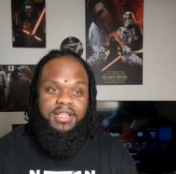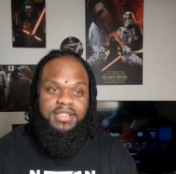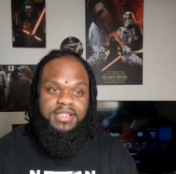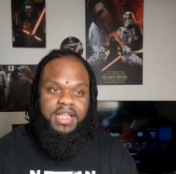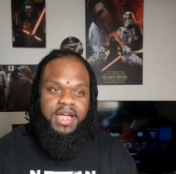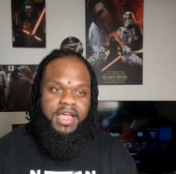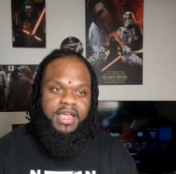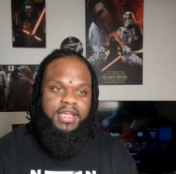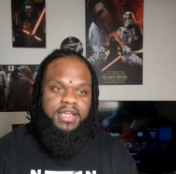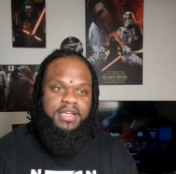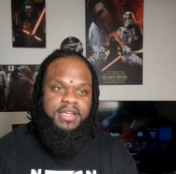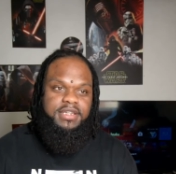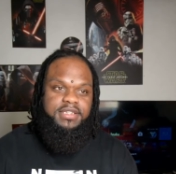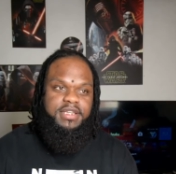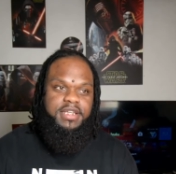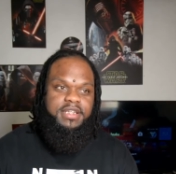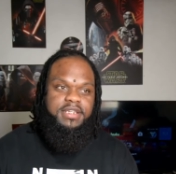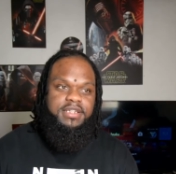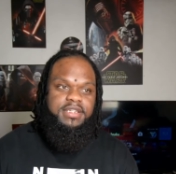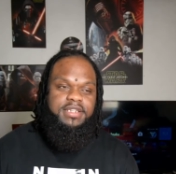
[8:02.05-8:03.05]
Like,
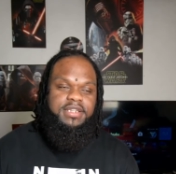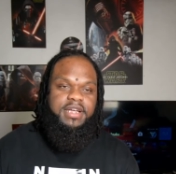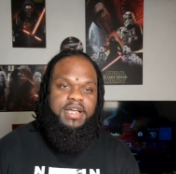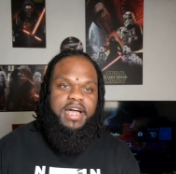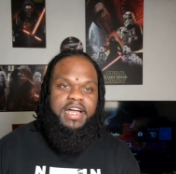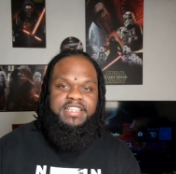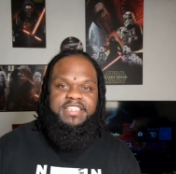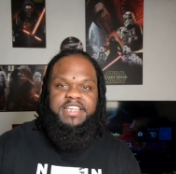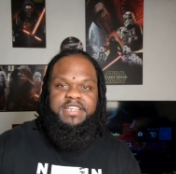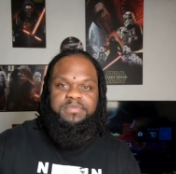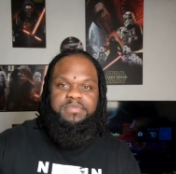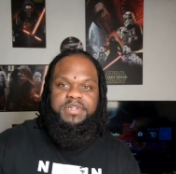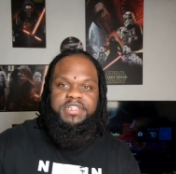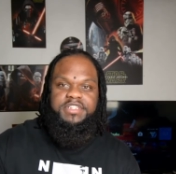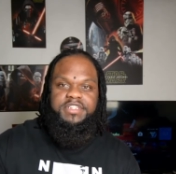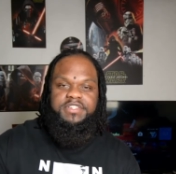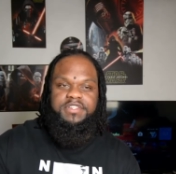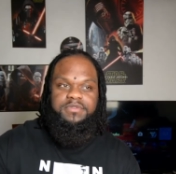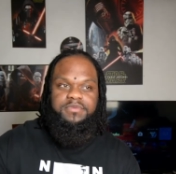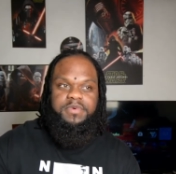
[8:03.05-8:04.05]
I take
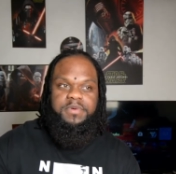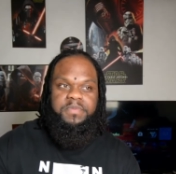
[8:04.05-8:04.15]
pictures of